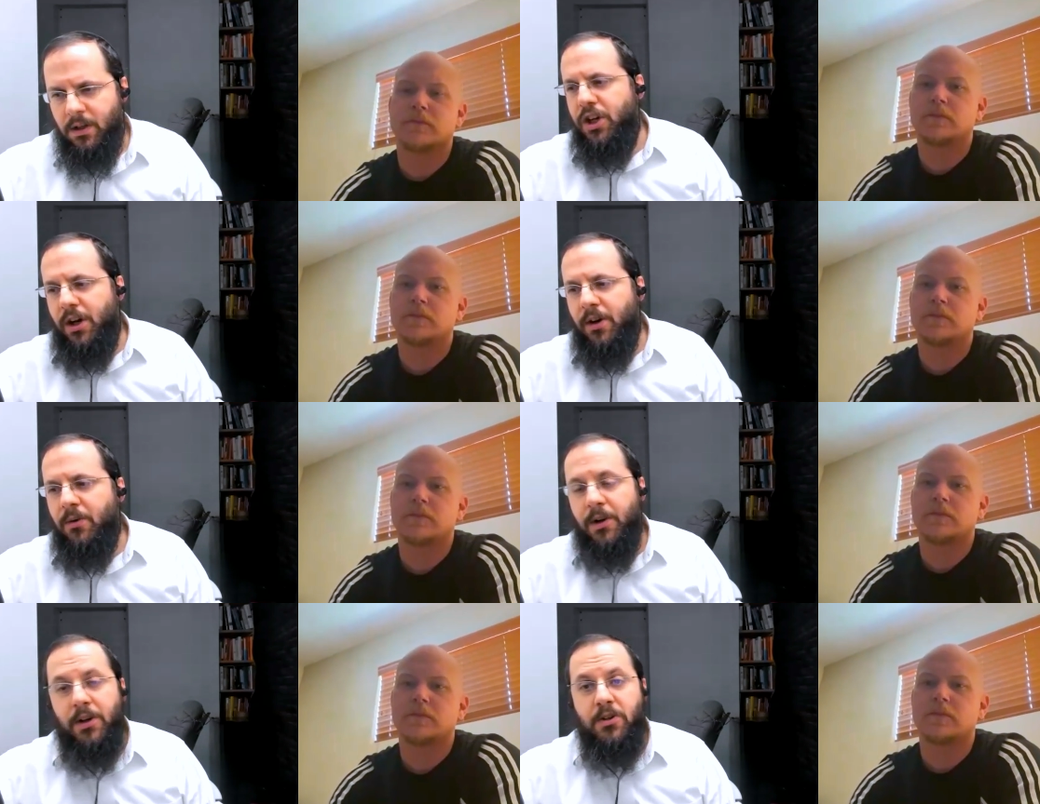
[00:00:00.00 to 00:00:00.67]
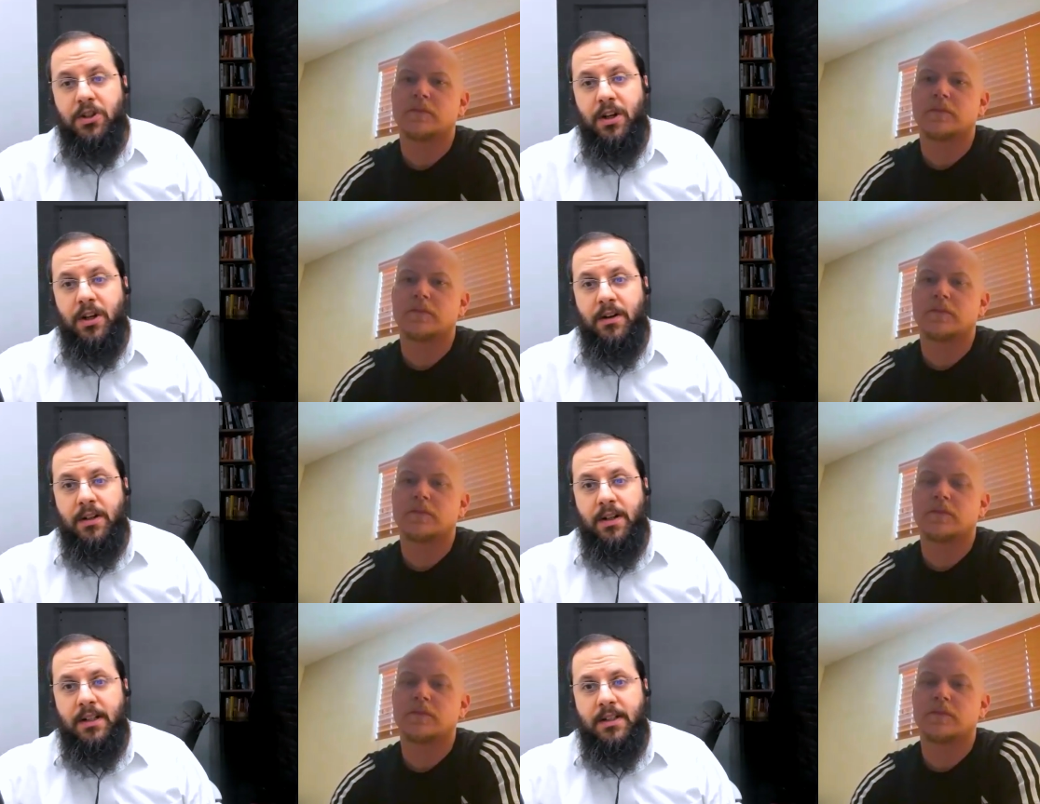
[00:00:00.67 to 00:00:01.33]
Speaker 1: you sharing what you
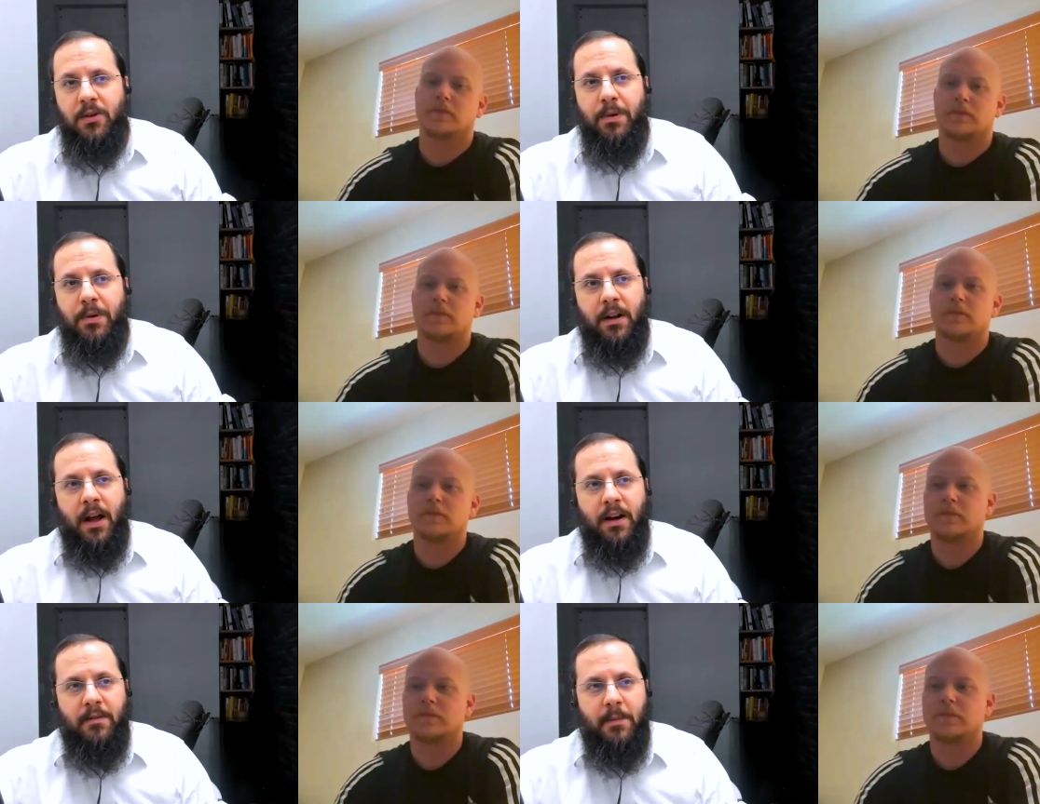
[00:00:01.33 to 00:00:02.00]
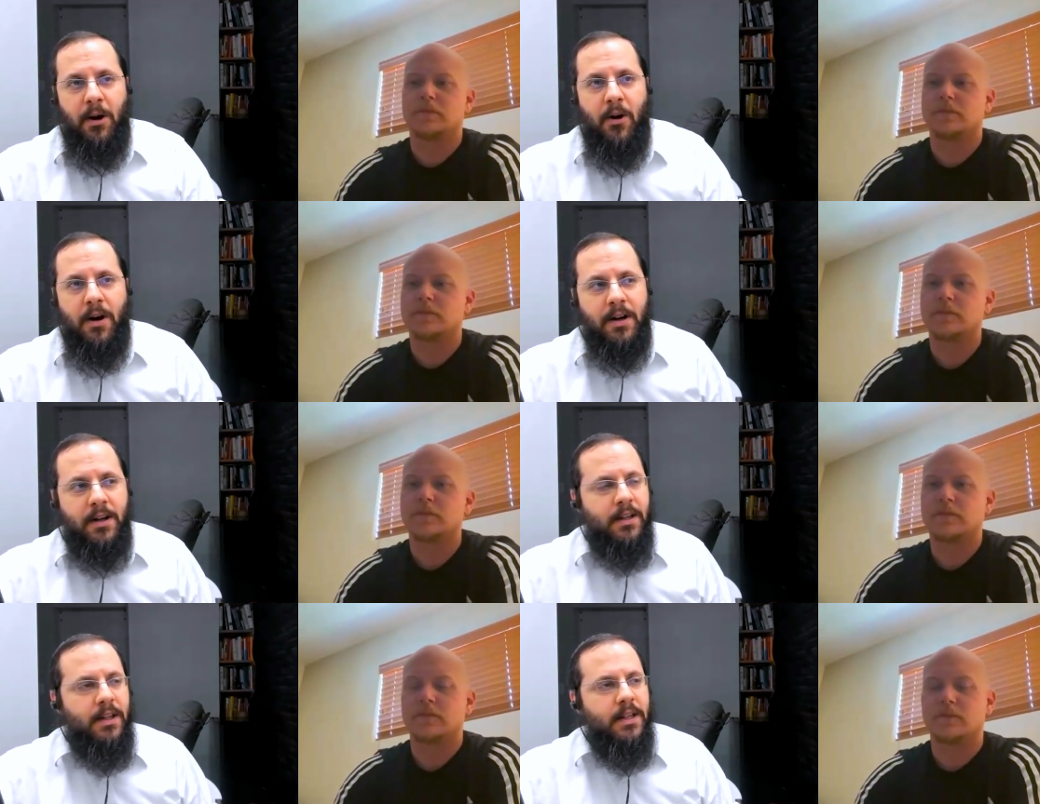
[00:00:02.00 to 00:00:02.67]
share. I do put a lot of my
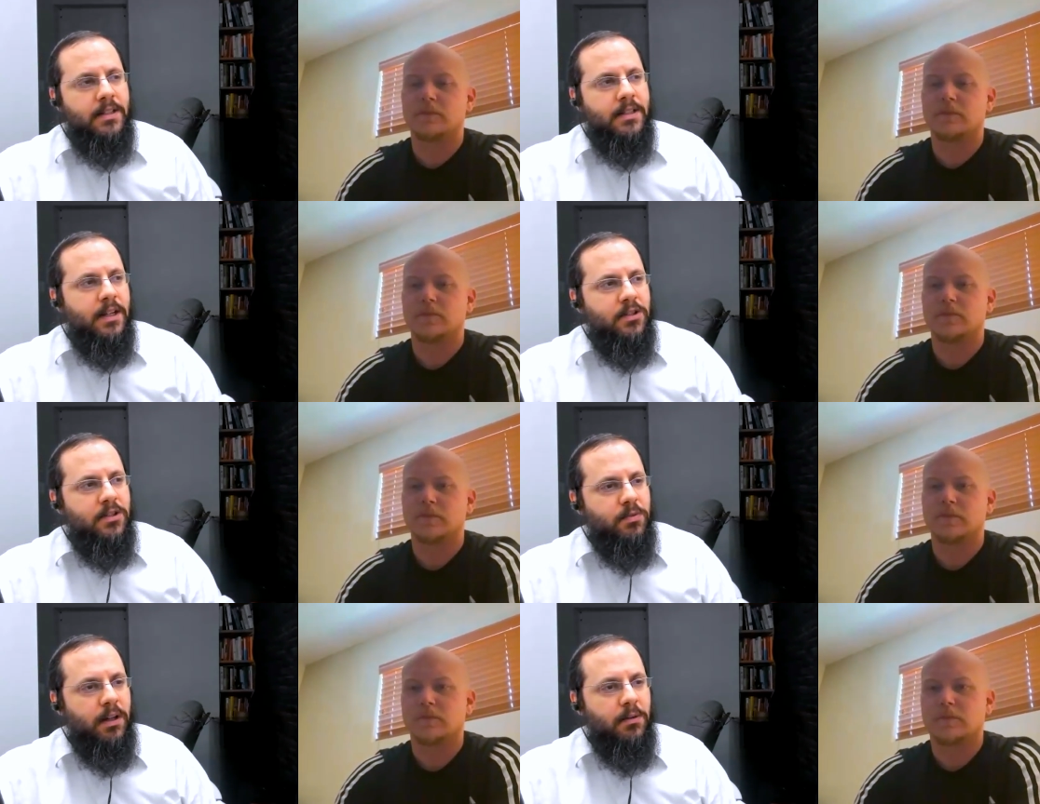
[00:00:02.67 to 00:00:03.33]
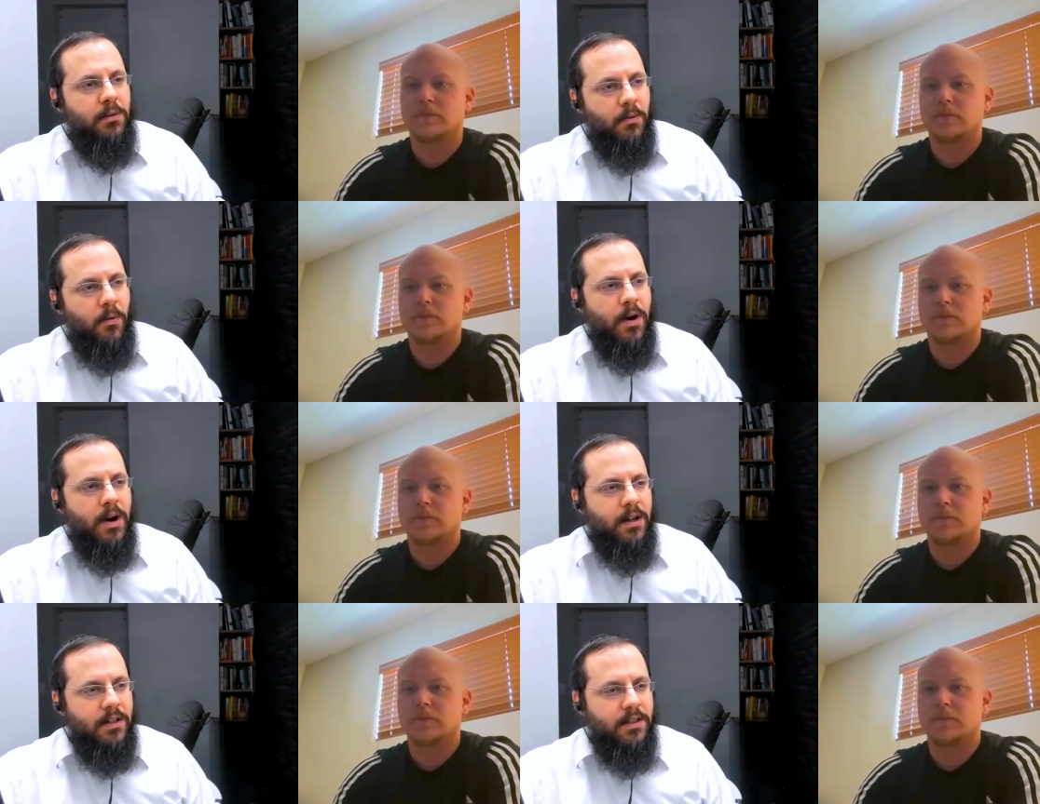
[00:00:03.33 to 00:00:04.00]
heart into this, and it's really
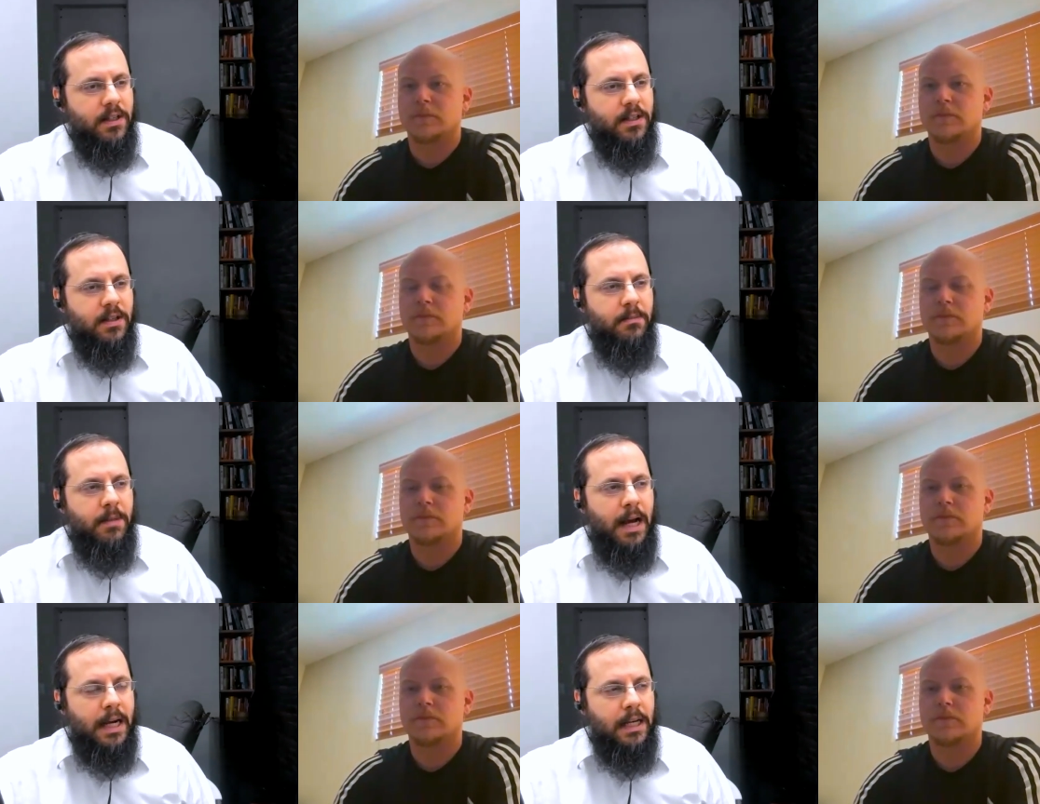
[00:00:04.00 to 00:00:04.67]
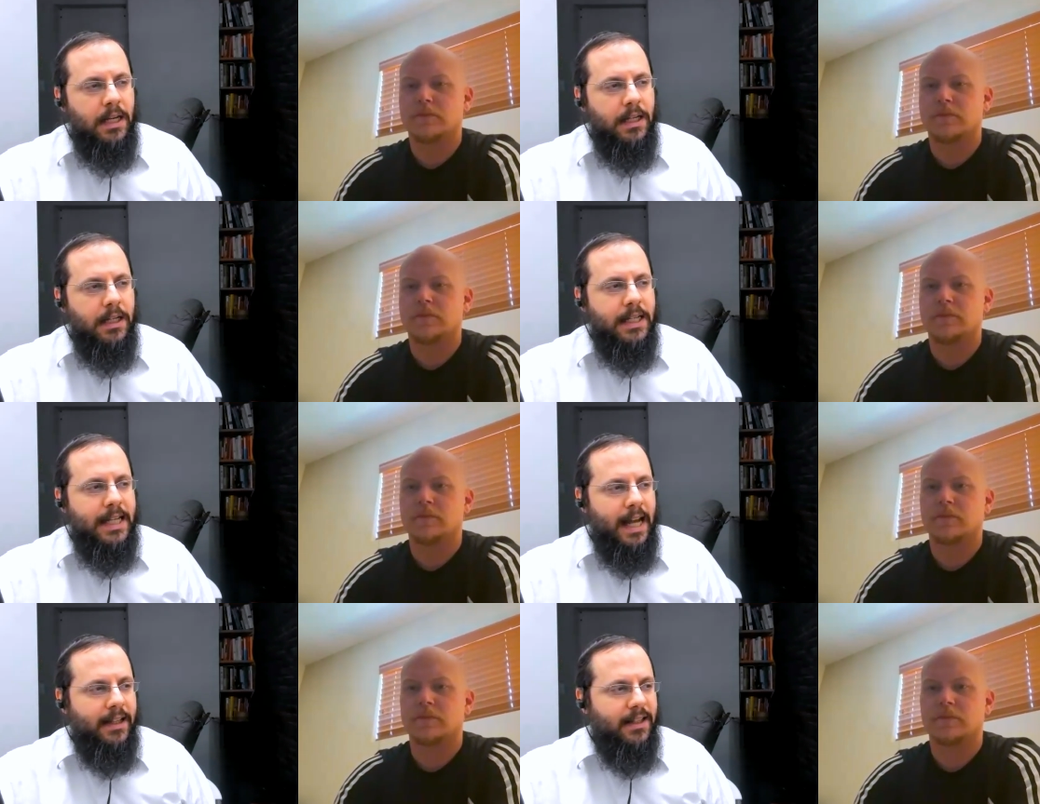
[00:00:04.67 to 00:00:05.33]
rewarding to see somebody
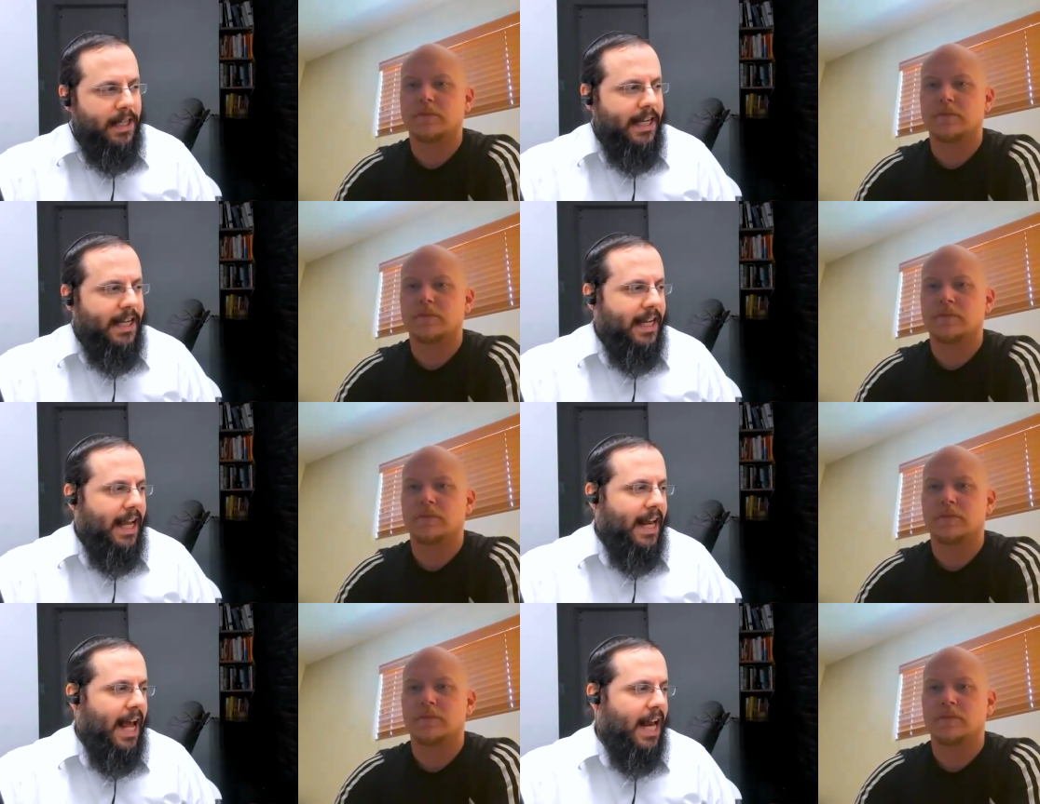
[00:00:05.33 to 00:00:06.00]
what they can